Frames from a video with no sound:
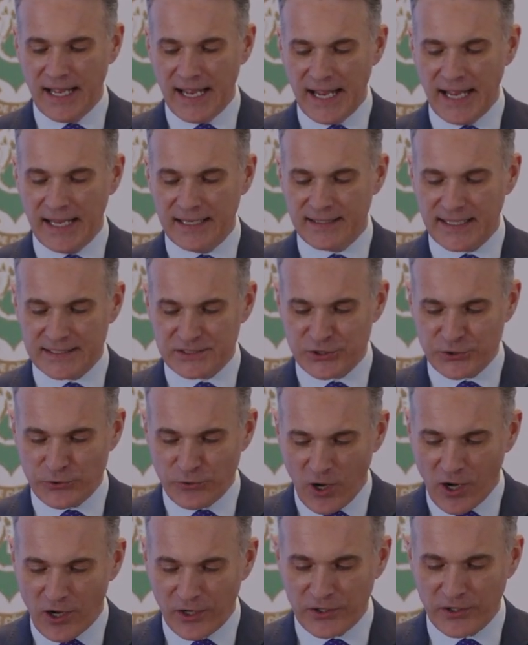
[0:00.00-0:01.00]
and that's
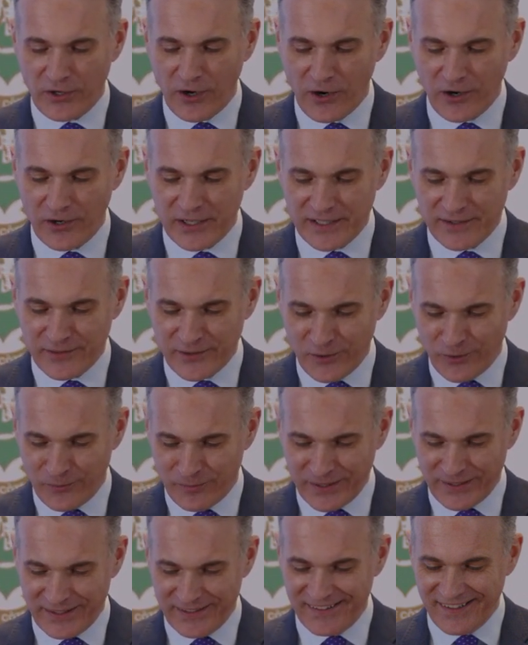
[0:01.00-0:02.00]
to honor our
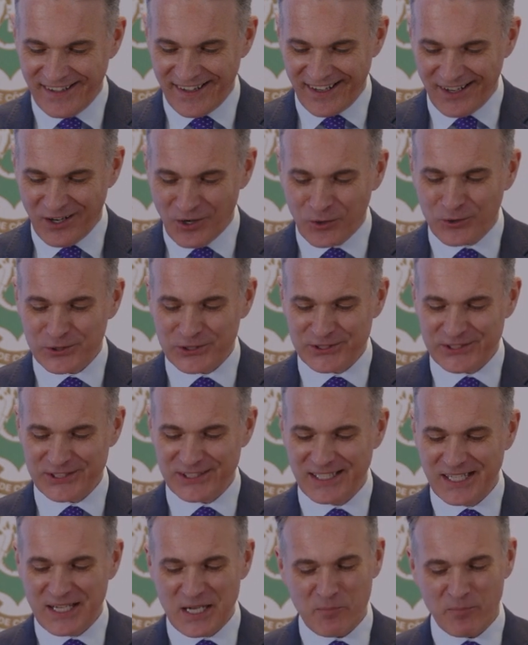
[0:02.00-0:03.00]
Ethiopian hosts,